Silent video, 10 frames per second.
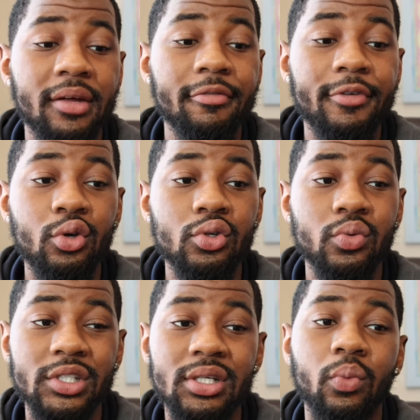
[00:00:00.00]
infused,
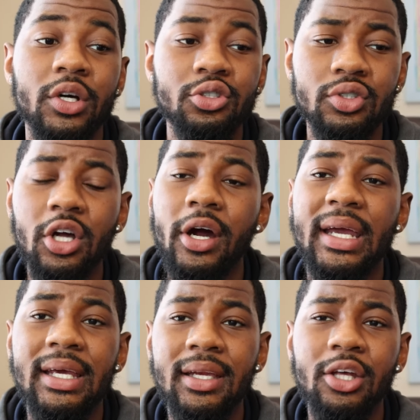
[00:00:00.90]
which once you start
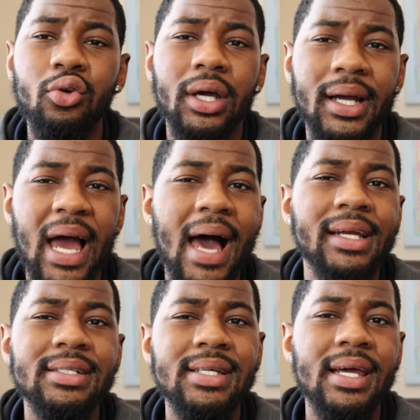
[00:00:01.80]
eating it, you can
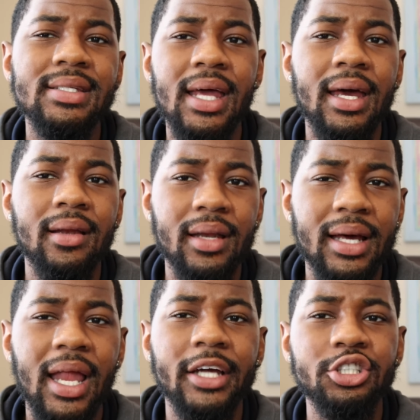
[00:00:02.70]
kind of taste that
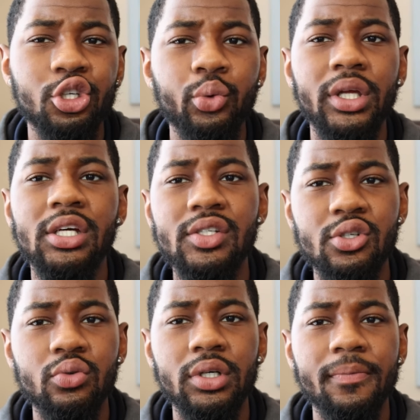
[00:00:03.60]
that like chewiness
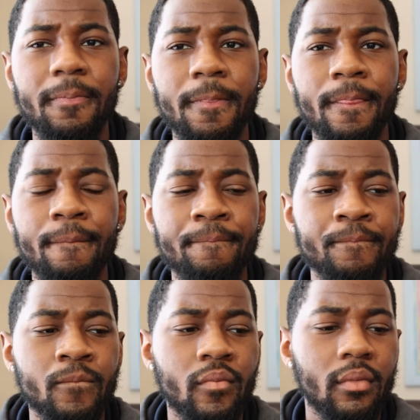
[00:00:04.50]
to it.
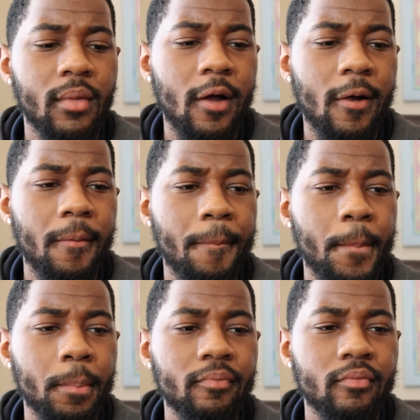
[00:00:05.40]

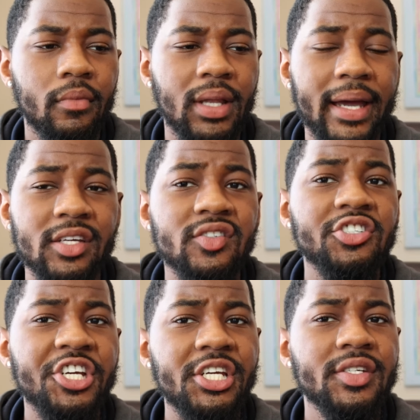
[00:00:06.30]
Um, like it's
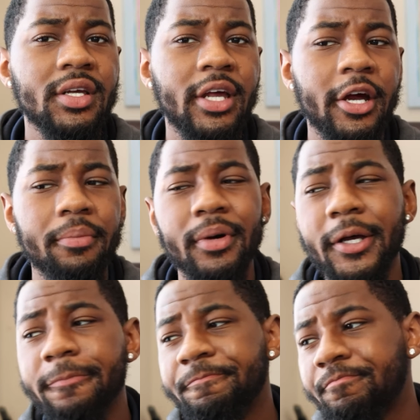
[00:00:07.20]
cheese in there,
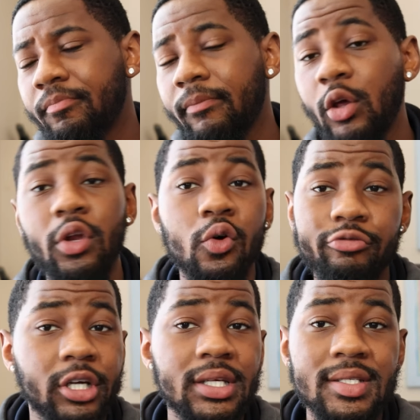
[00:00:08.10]
but you don't
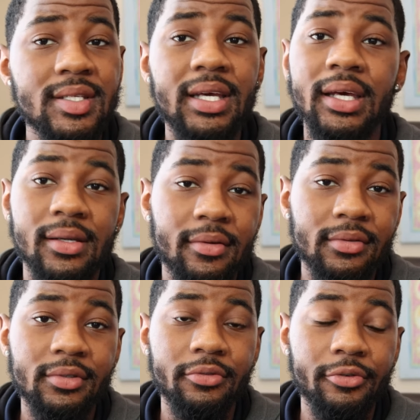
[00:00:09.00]
really see it.
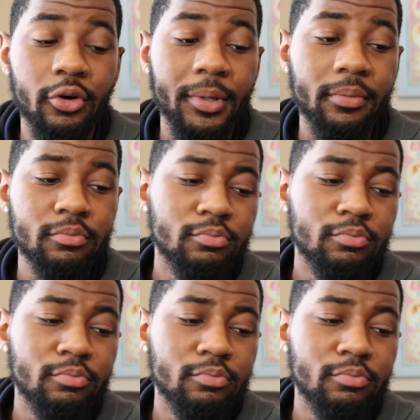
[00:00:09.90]
You feel me?